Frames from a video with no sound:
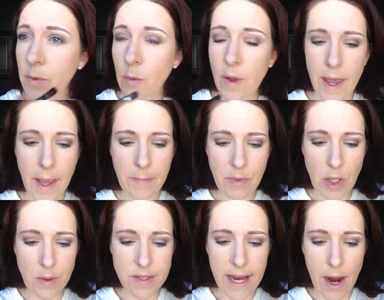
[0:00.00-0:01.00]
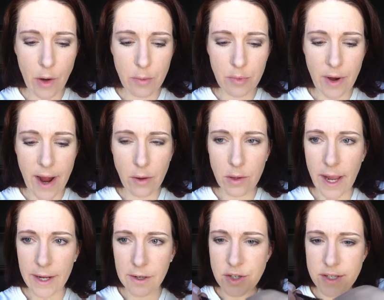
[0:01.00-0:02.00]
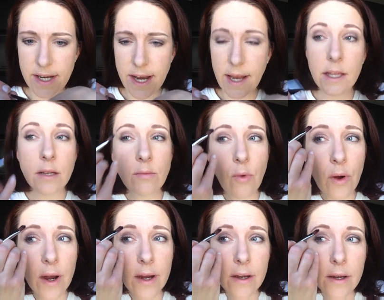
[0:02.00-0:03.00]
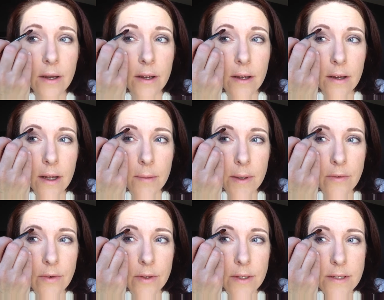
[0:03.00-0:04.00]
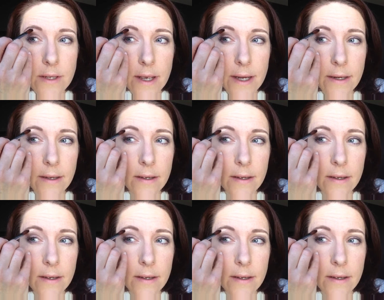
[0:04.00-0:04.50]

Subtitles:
Okay, using our brow liner, just taking a little more, coming over on this side.